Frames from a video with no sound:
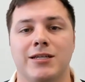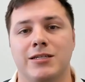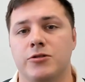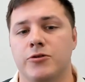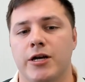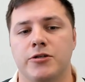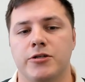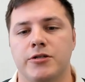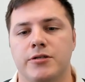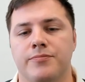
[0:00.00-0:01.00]
to
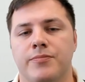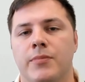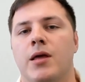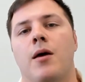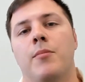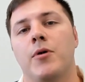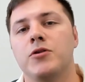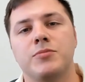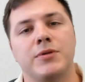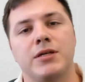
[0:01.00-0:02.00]
strangers.
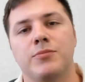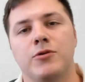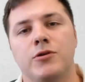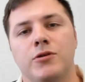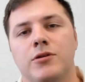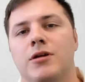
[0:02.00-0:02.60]
Most people